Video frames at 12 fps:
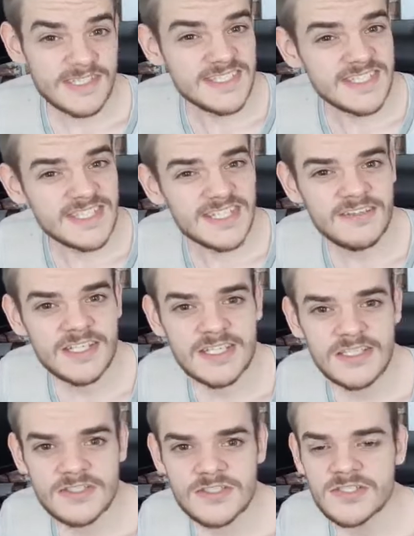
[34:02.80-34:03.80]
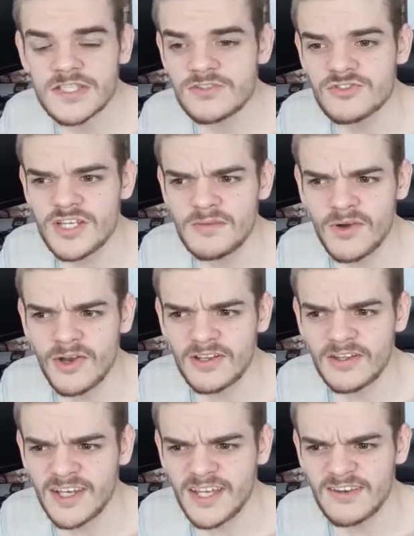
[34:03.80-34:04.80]
series, literally might
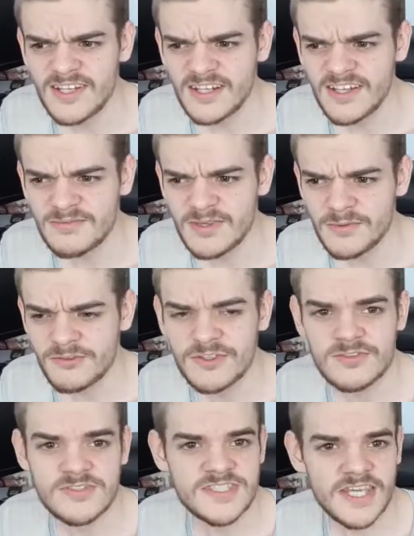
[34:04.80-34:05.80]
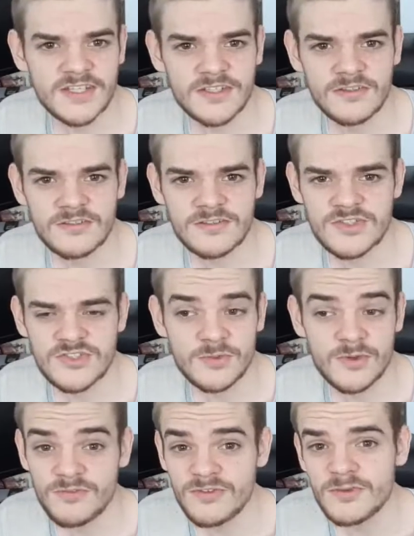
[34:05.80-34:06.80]
only maybe a few seconds
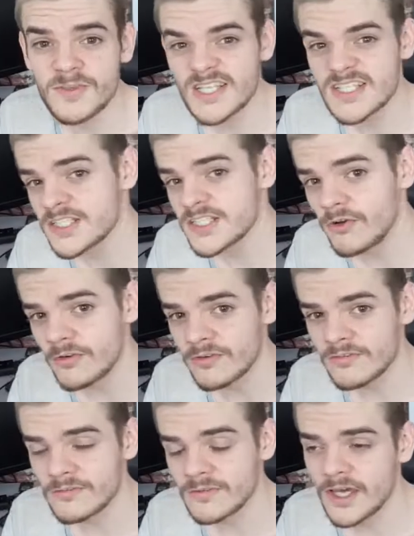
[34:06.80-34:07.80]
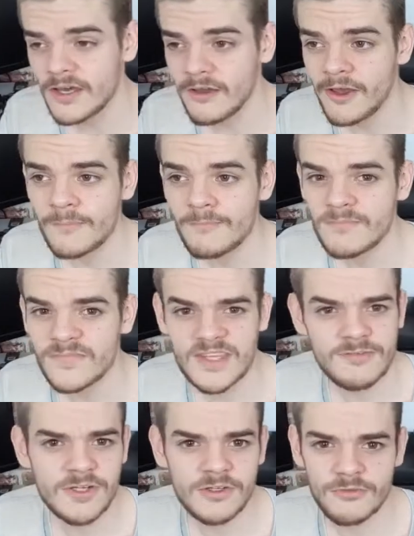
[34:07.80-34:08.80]
to a few minutes long.
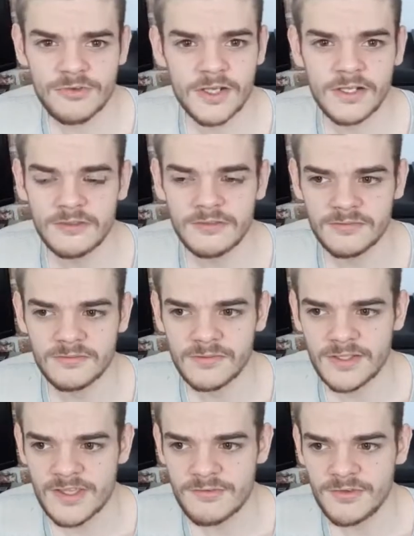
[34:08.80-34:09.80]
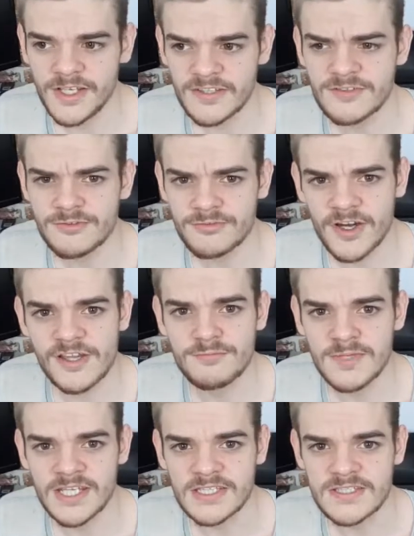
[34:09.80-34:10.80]
Definitely not very long, definitely under 5
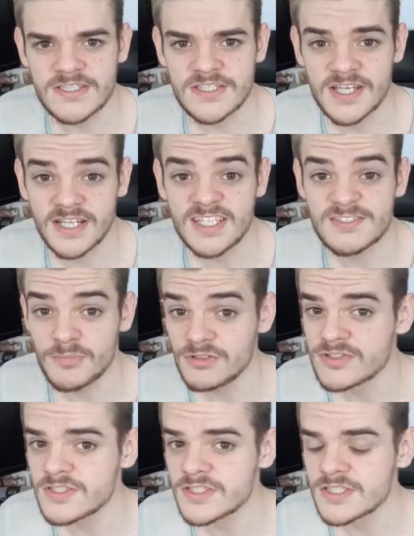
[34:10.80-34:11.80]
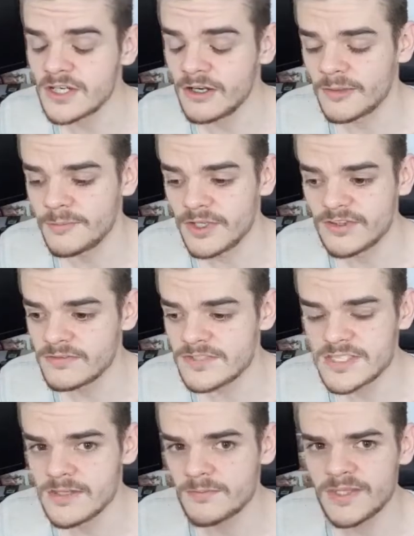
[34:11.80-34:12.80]
minutes, at least most of the time. I don't
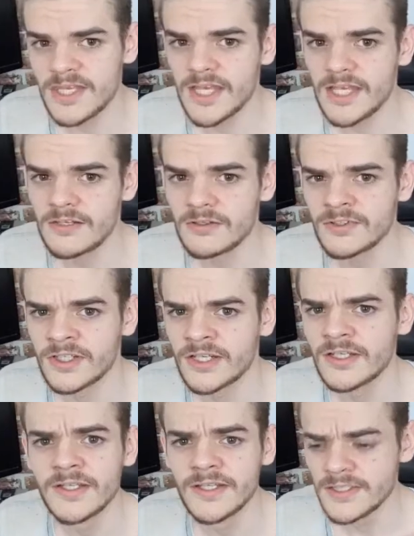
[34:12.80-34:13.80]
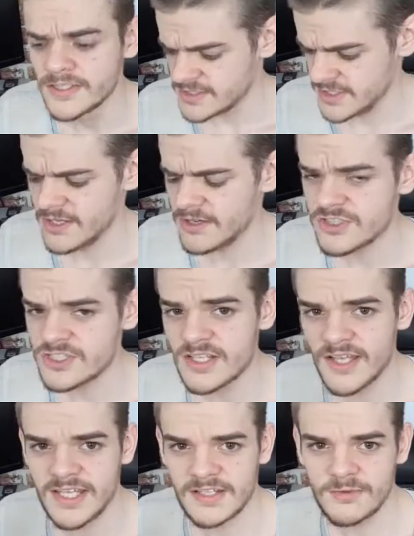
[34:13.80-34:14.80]
see them being any longer. So they are just
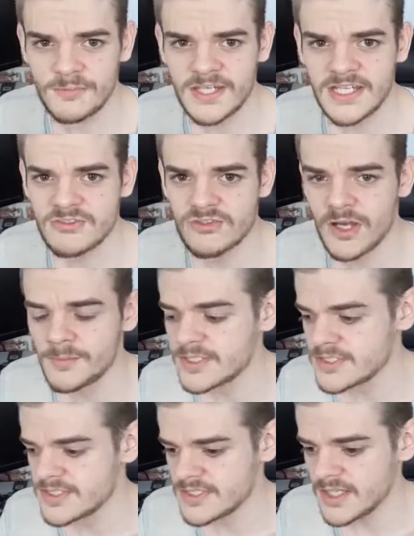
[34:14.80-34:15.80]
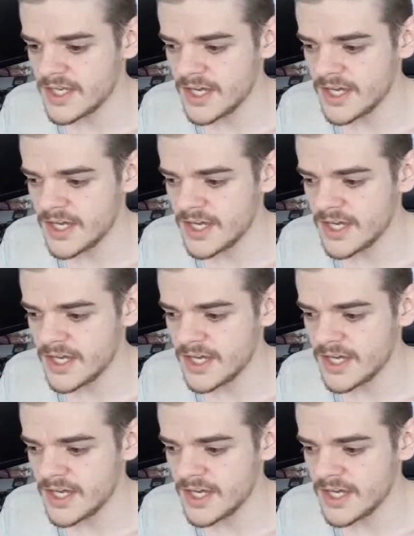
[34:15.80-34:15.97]
like little mini dramas.